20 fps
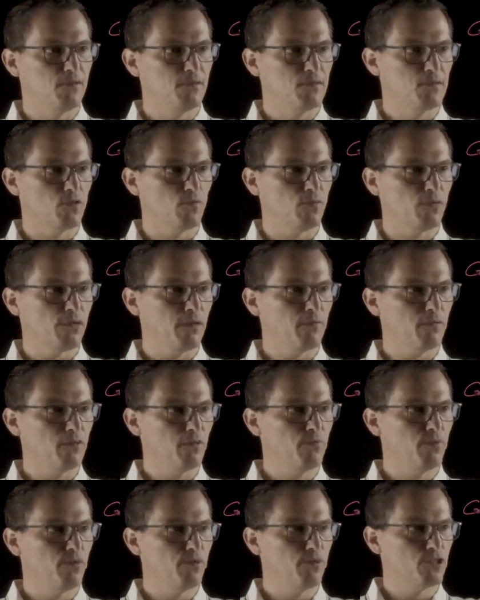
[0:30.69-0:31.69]
So whenever
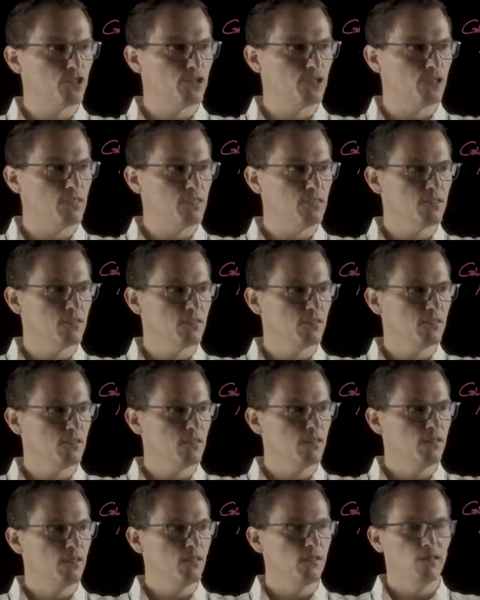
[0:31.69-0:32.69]
you purchase
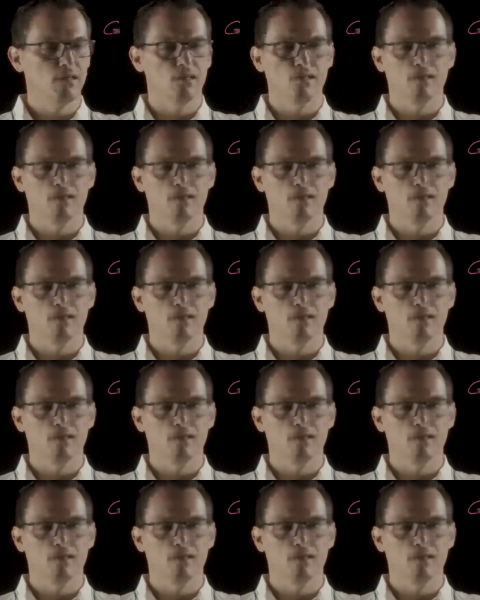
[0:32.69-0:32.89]
a